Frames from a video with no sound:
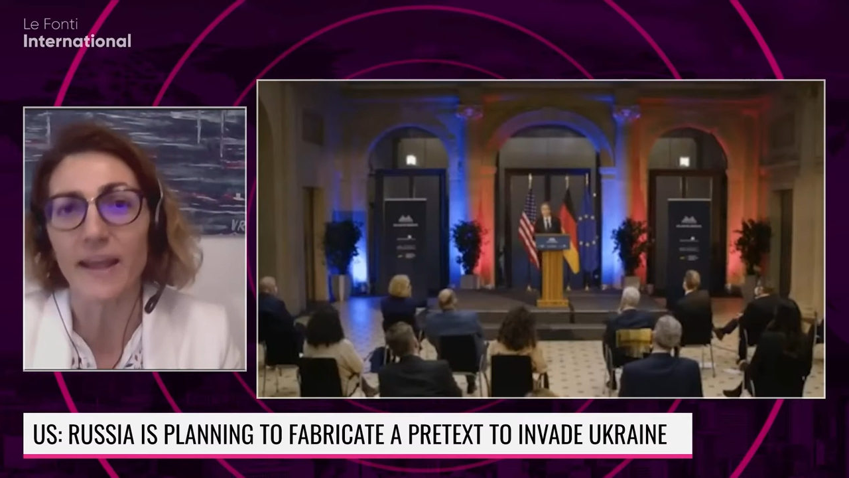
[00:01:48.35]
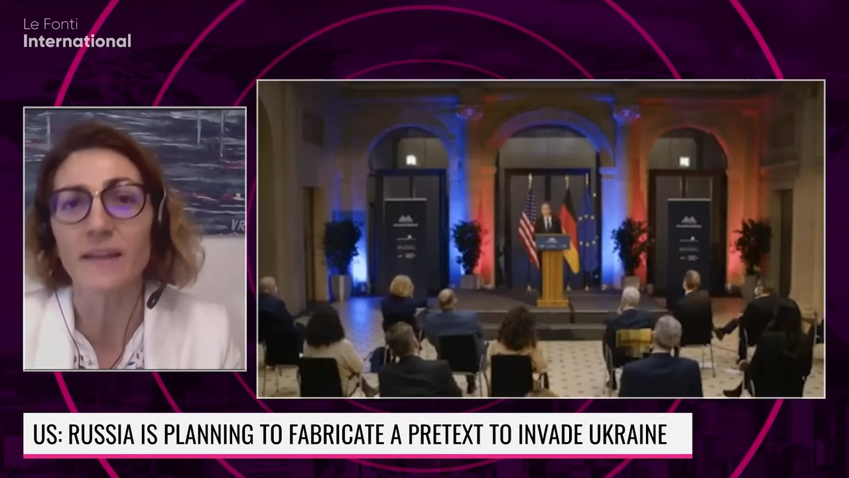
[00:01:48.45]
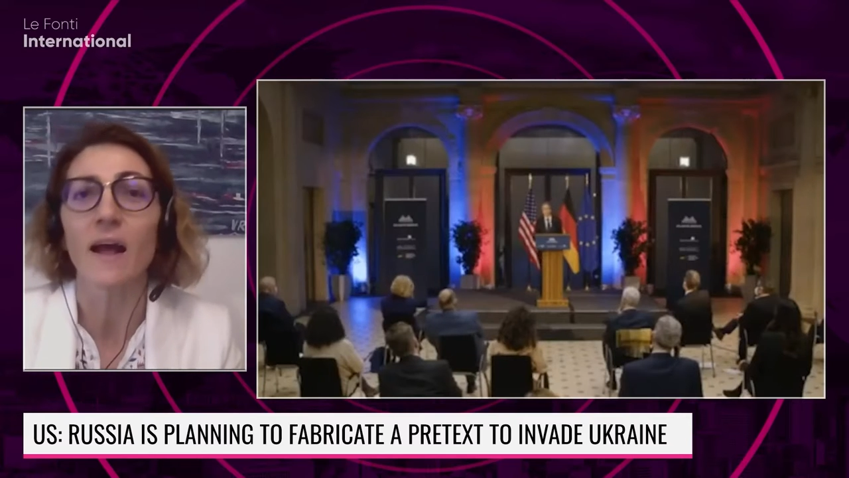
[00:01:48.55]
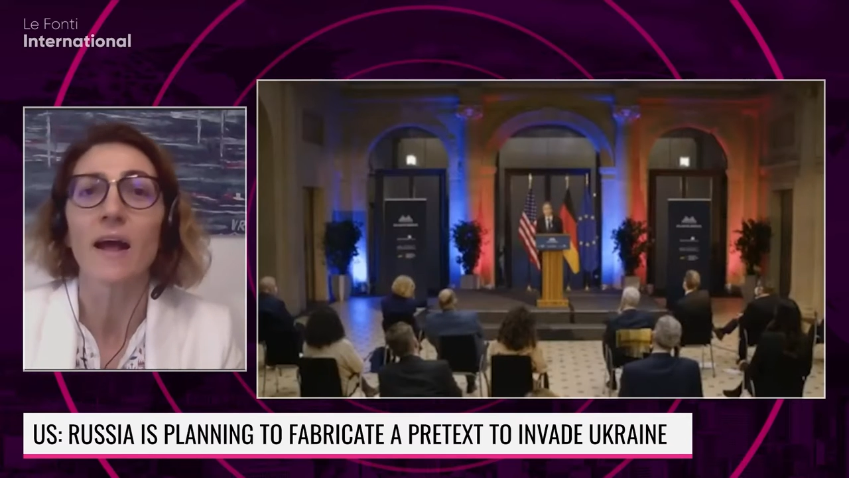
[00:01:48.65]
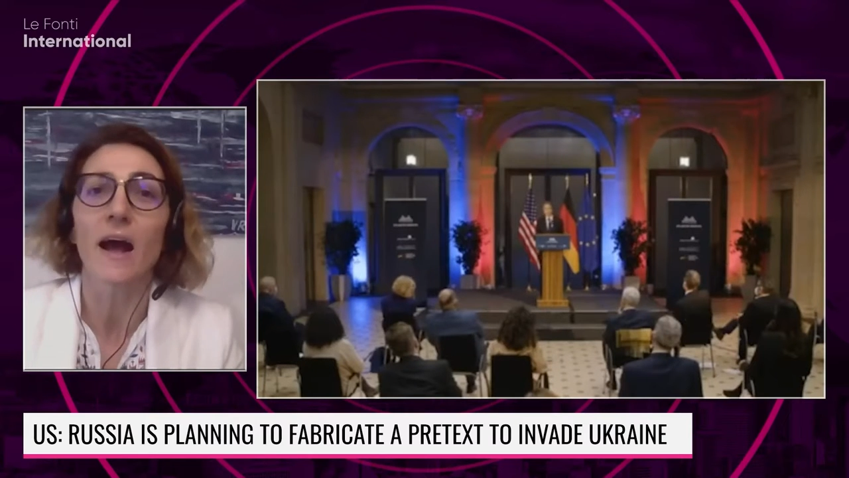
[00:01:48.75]

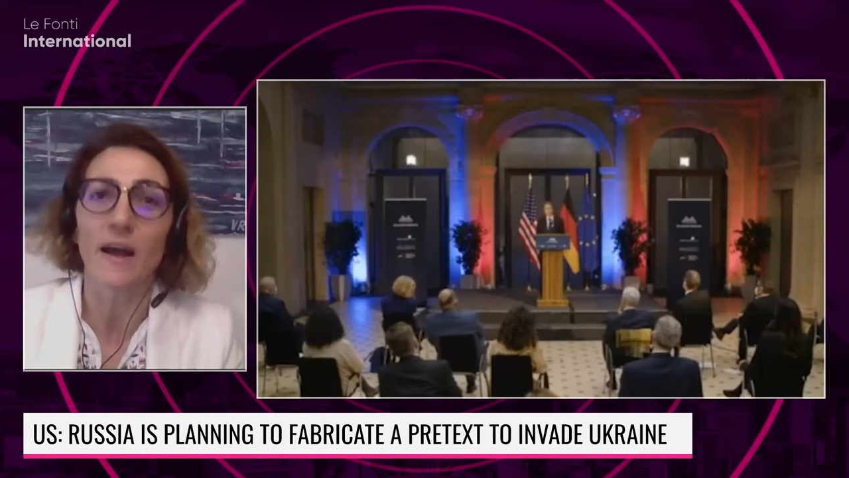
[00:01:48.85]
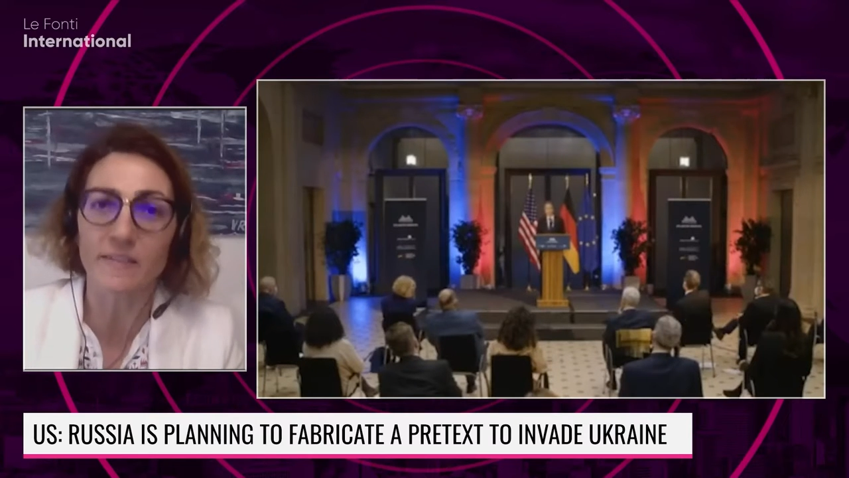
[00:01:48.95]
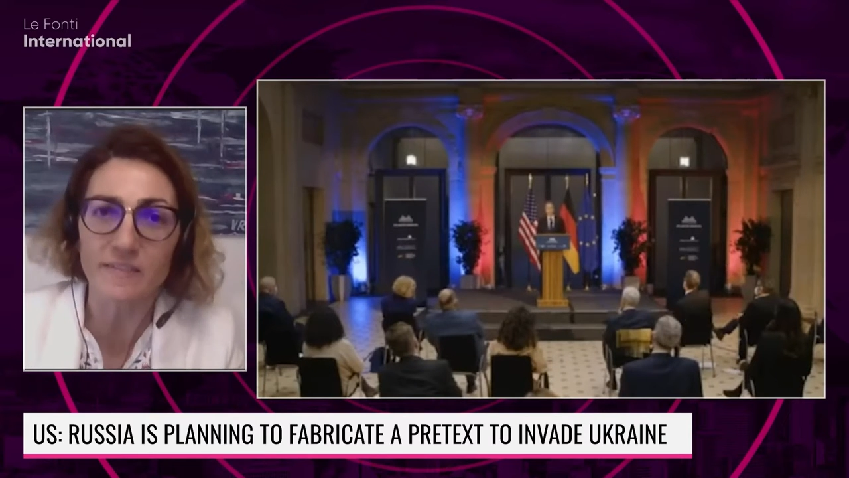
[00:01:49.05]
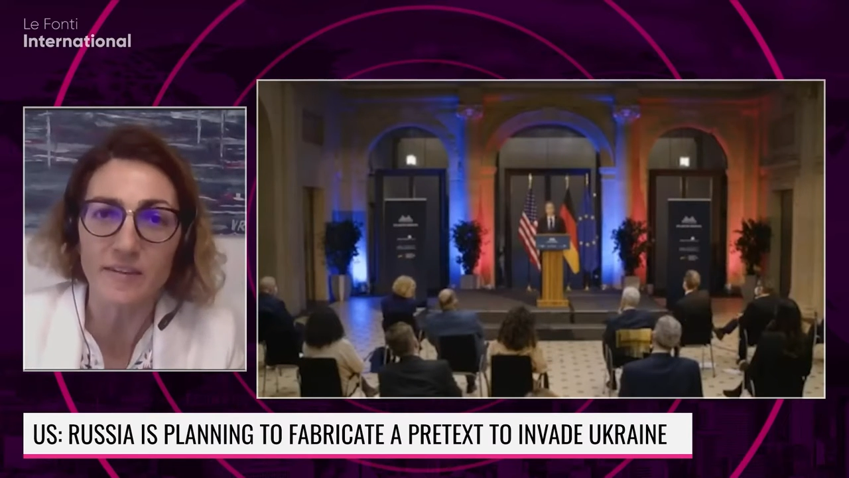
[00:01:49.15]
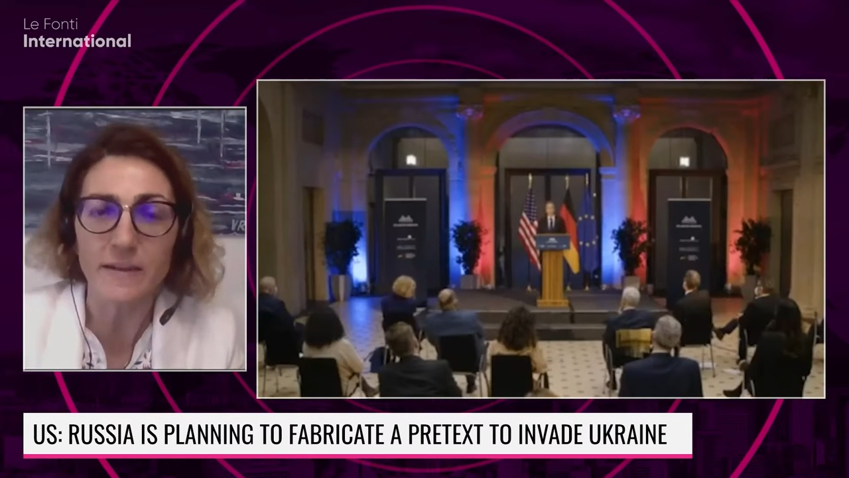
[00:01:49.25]
And a
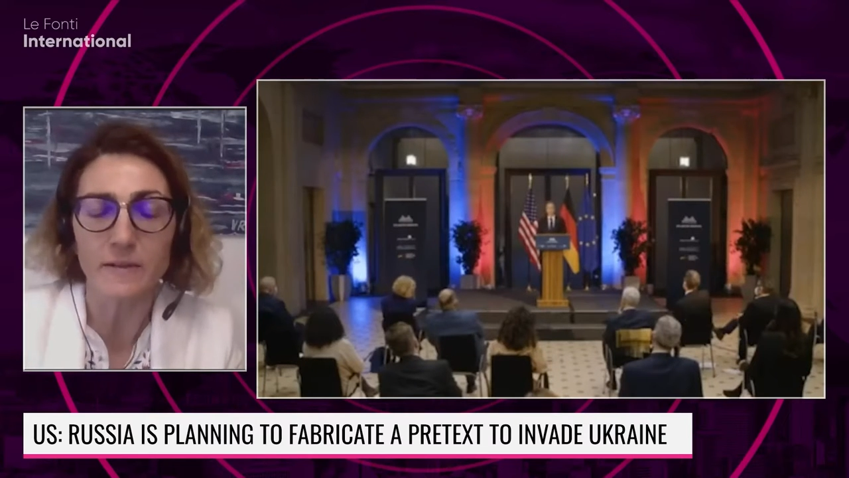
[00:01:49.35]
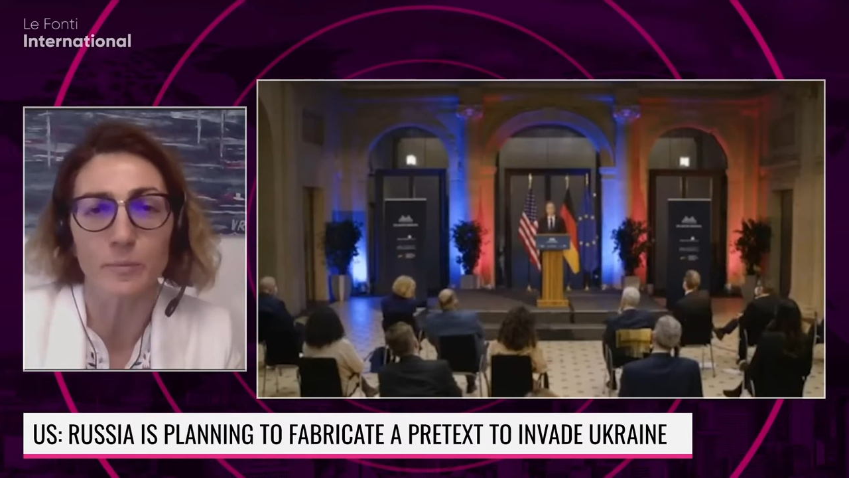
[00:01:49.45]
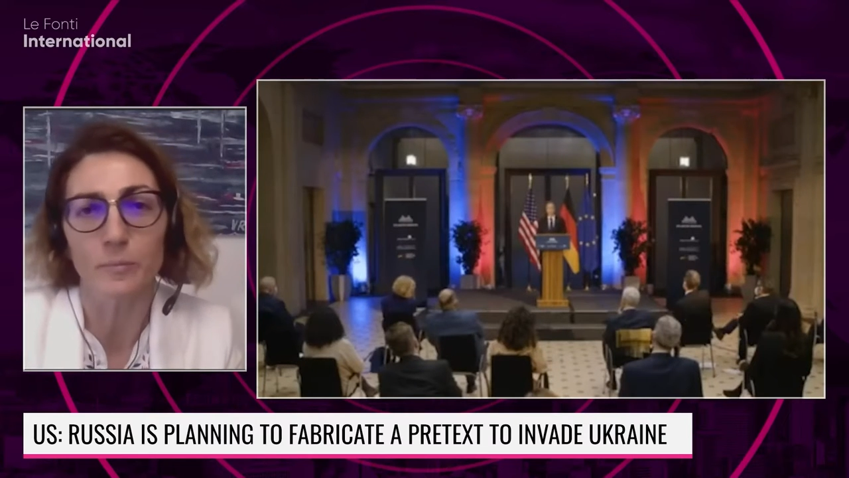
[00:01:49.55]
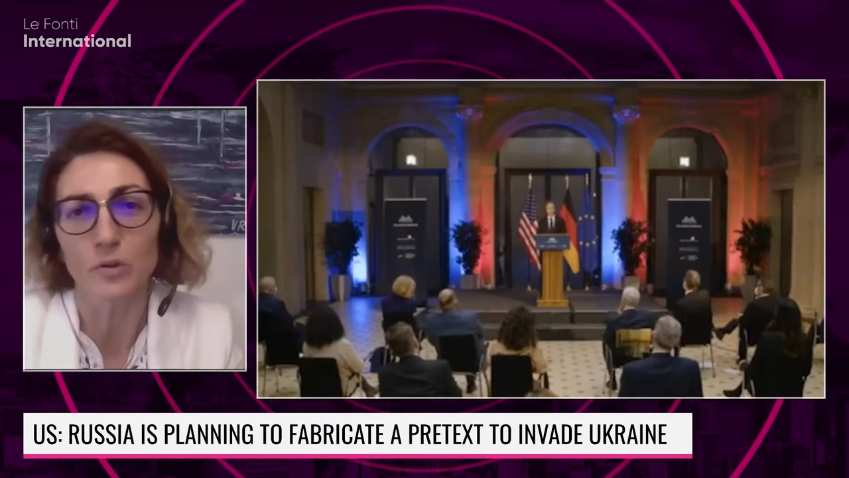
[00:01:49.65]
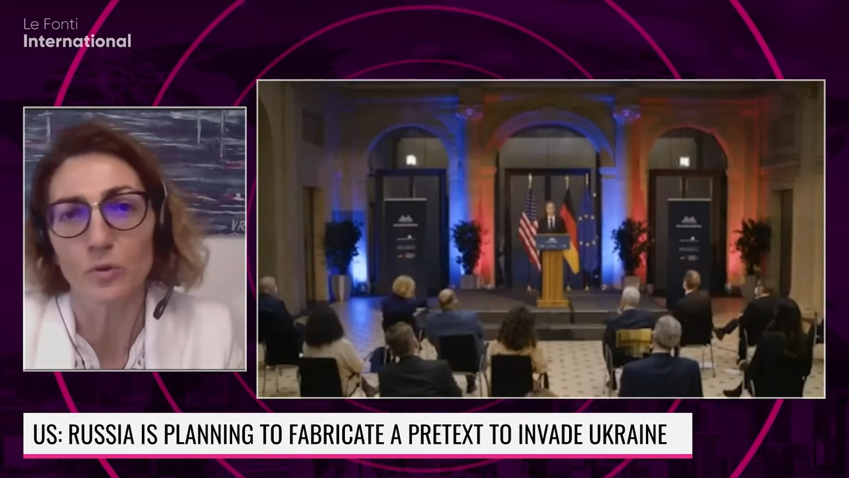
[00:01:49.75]
deal
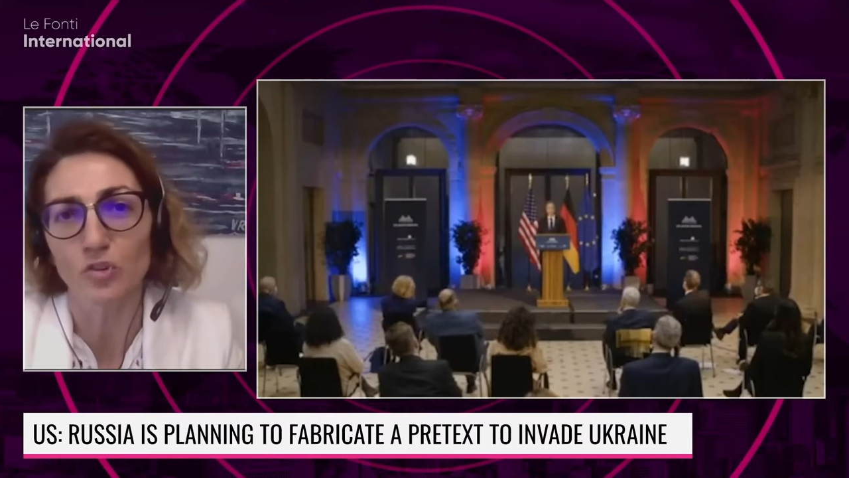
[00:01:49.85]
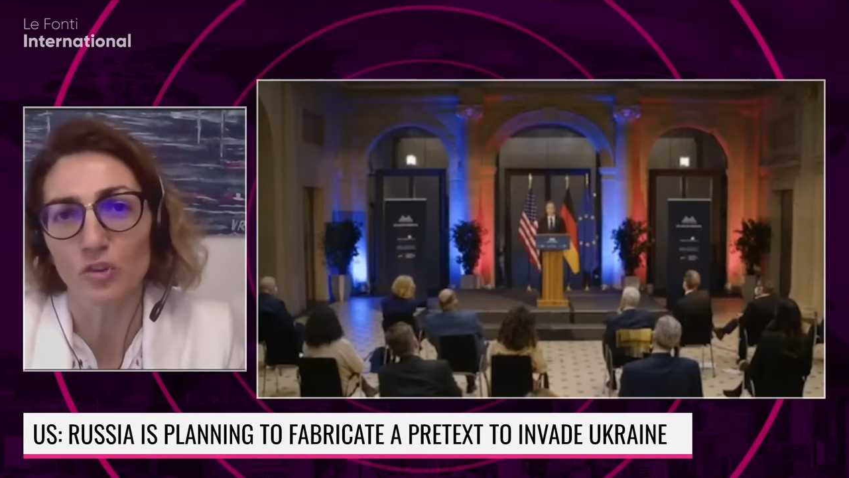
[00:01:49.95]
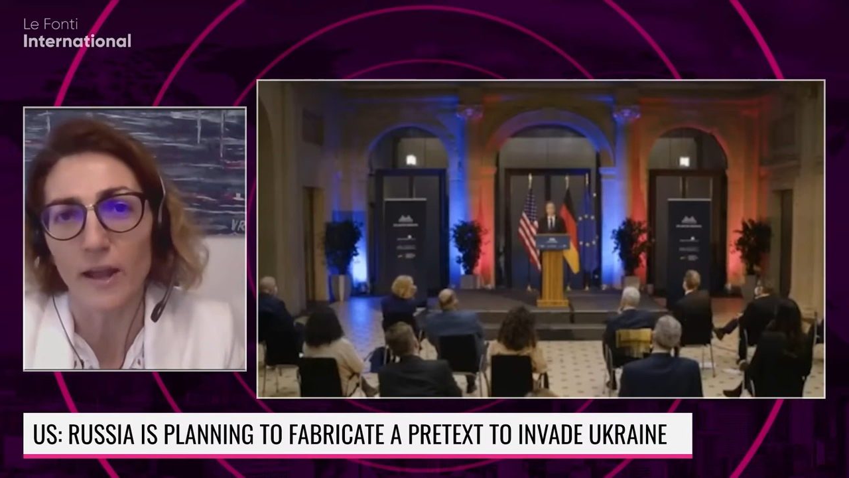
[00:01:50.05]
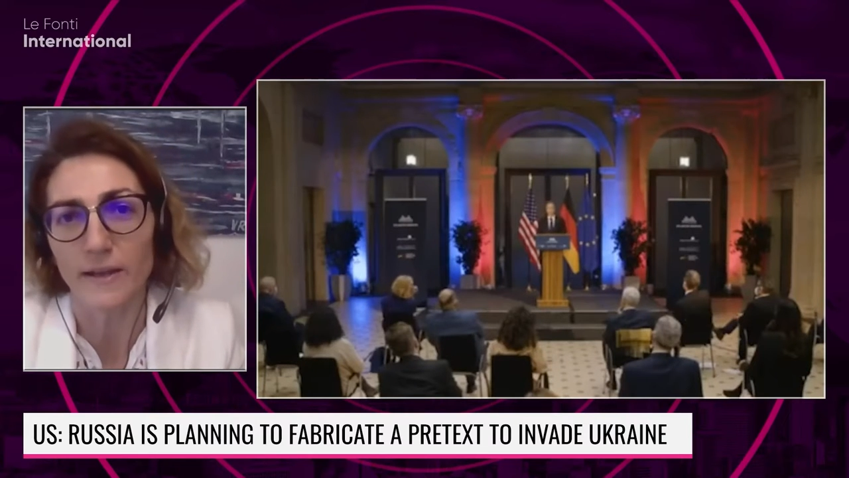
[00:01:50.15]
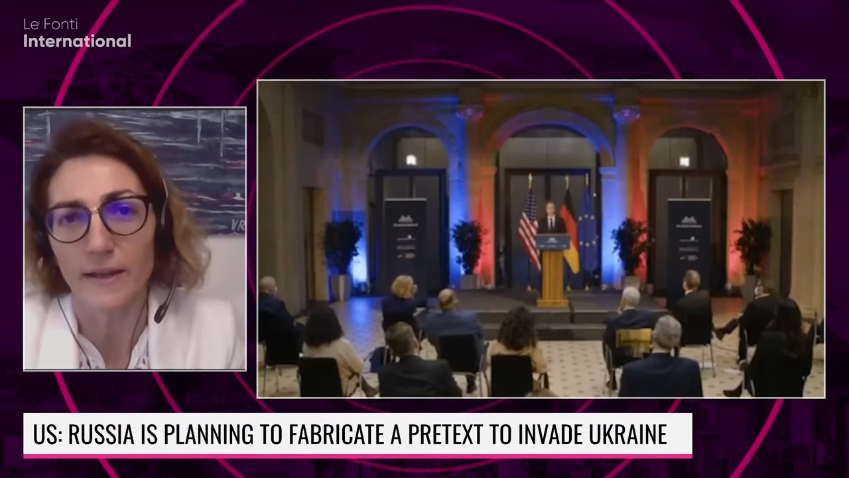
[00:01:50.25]
between
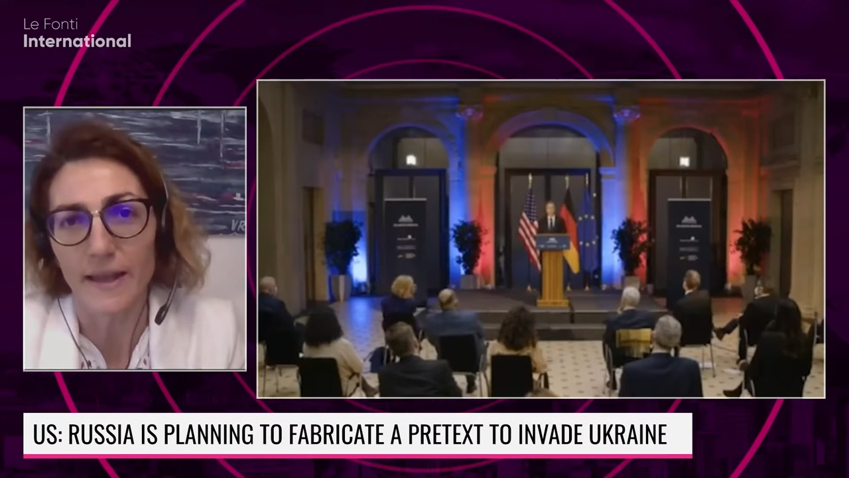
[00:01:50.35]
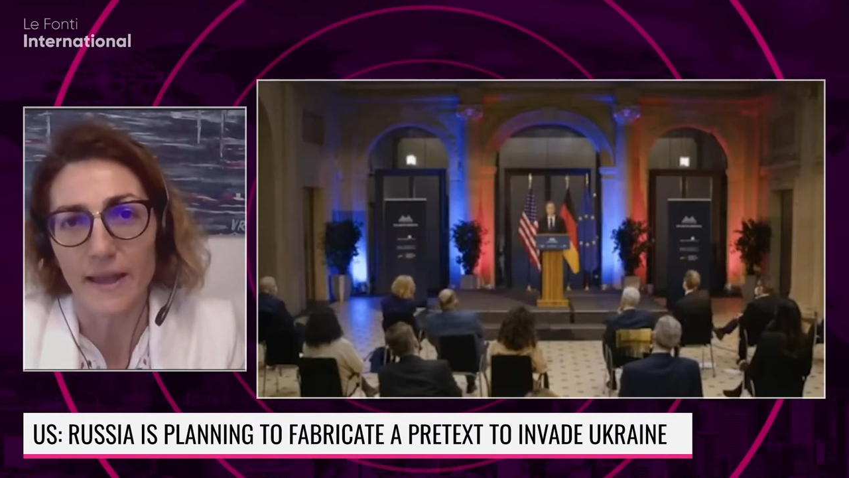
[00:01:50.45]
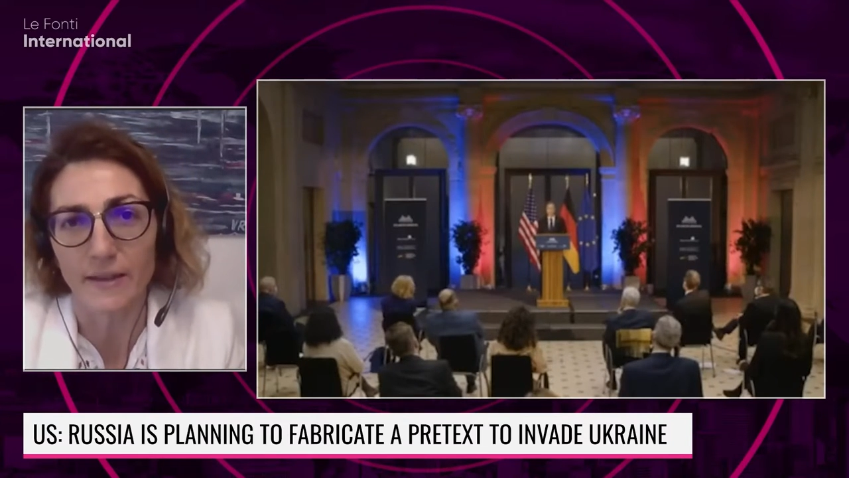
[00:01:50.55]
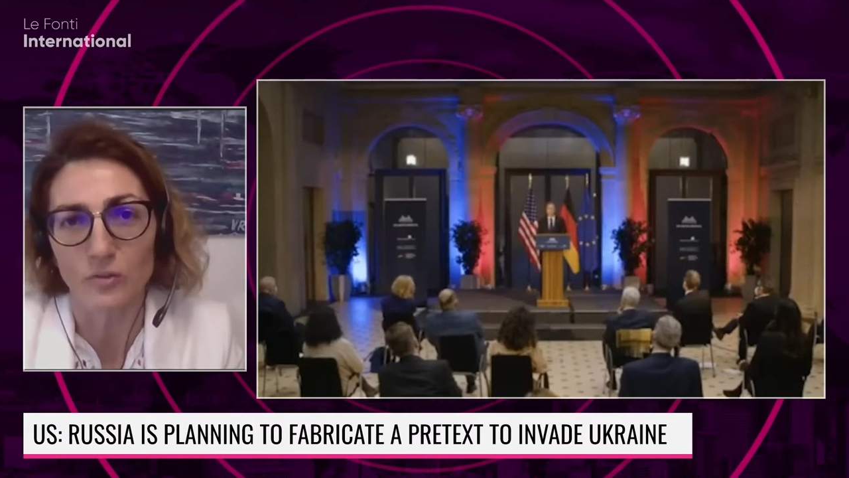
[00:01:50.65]
China and